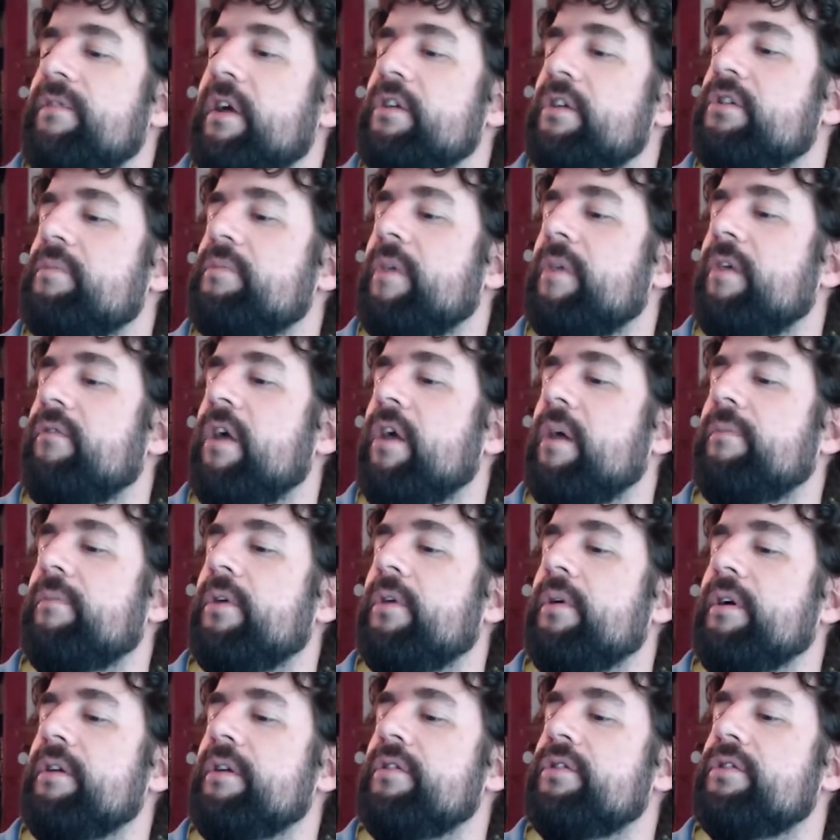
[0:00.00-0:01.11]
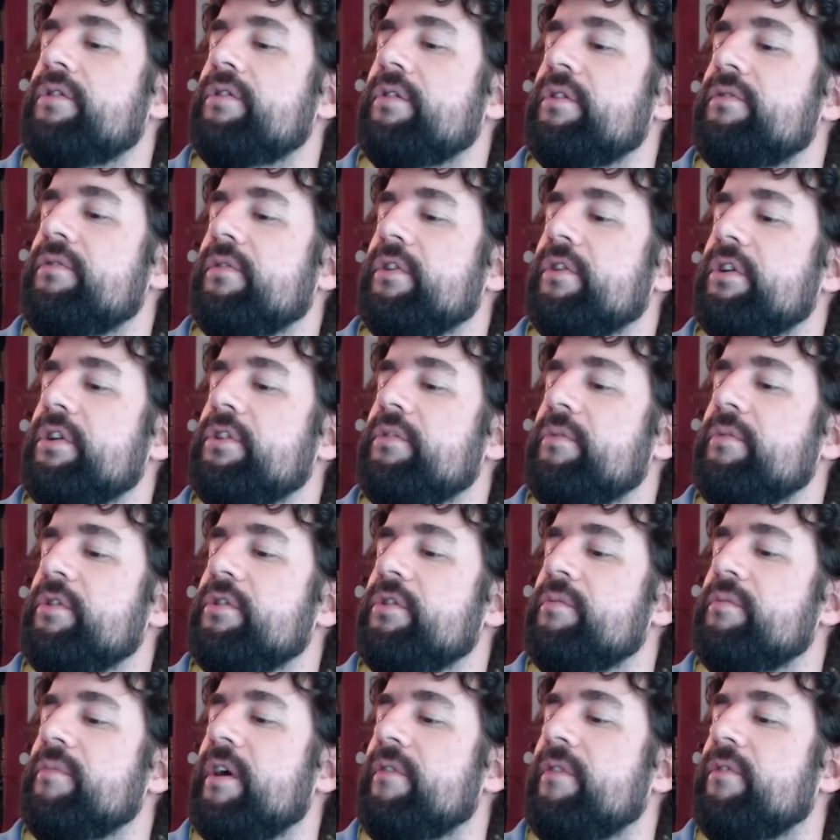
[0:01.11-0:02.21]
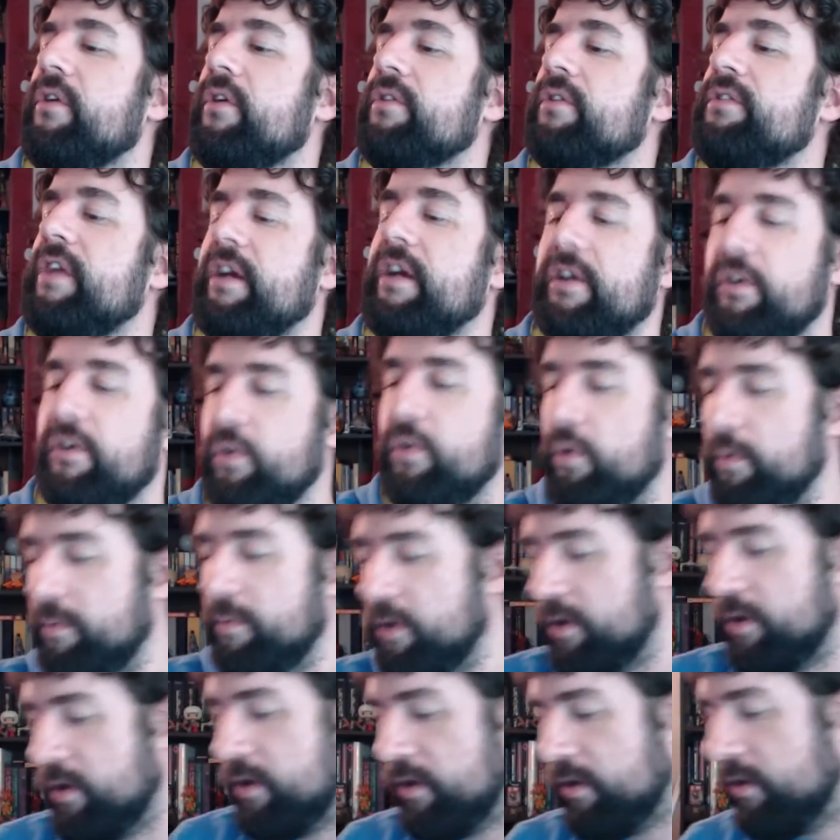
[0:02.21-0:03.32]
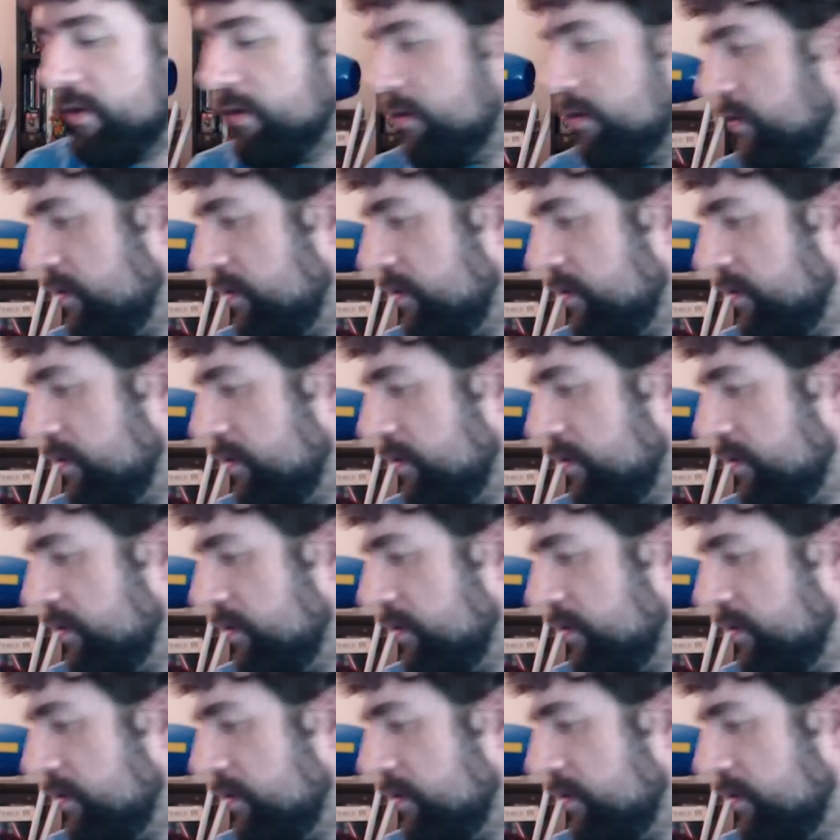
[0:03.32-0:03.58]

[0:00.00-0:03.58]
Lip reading: by Robco Industries for distribution by Vault Tech Corp. It's